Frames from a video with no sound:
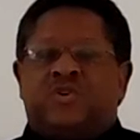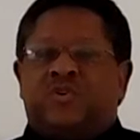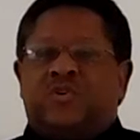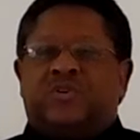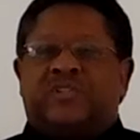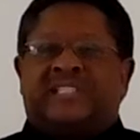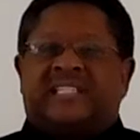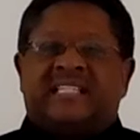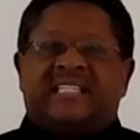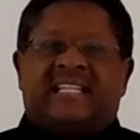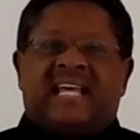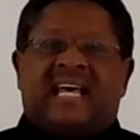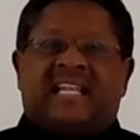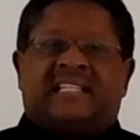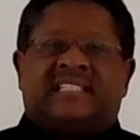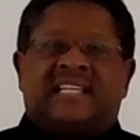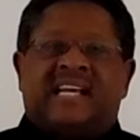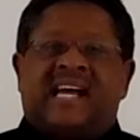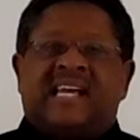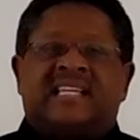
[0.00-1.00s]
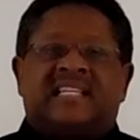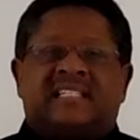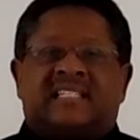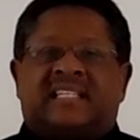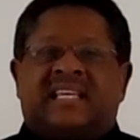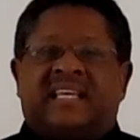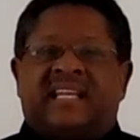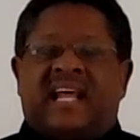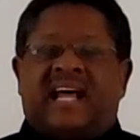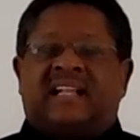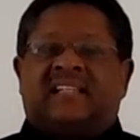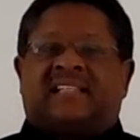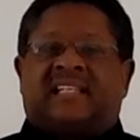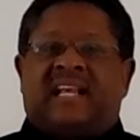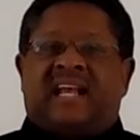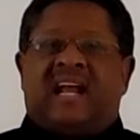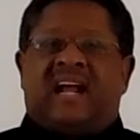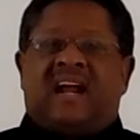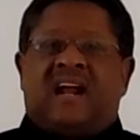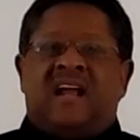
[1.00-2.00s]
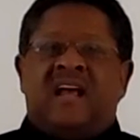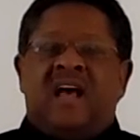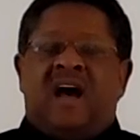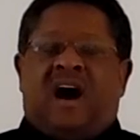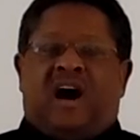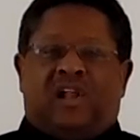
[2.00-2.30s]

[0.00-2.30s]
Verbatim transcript: You'll see that giant tent out there